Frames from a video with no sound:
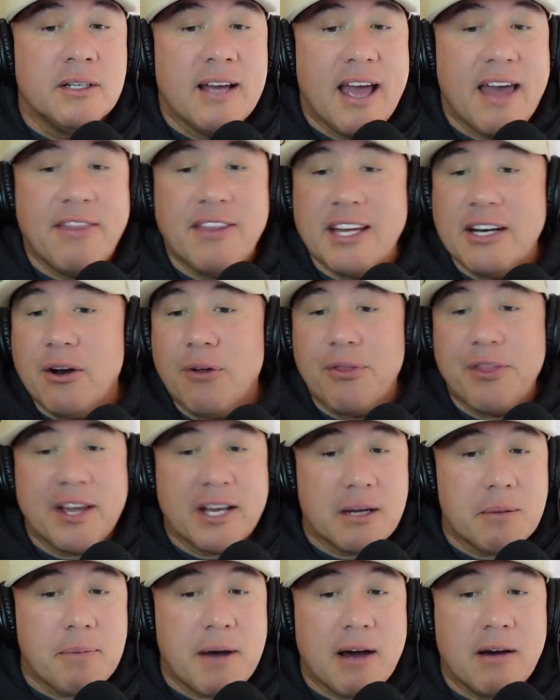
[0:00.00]
and they don't
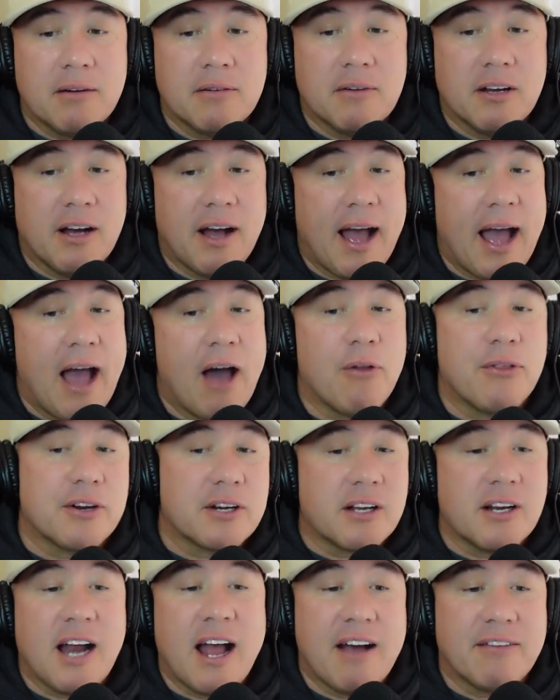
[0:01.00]
think about how they're
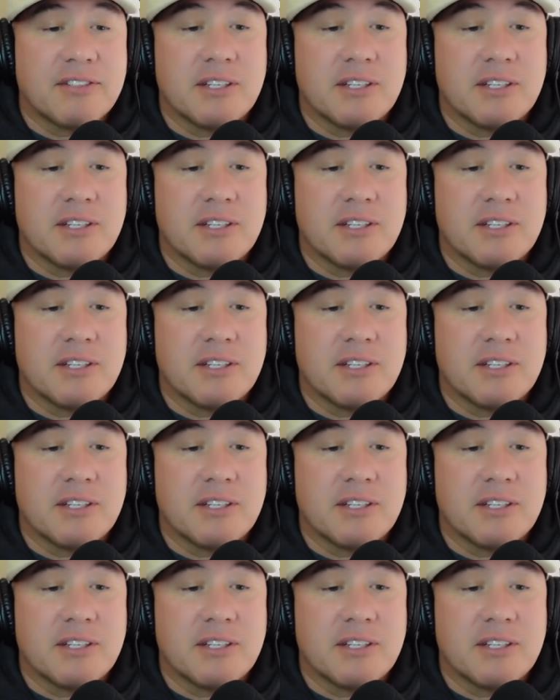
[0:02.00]
going to have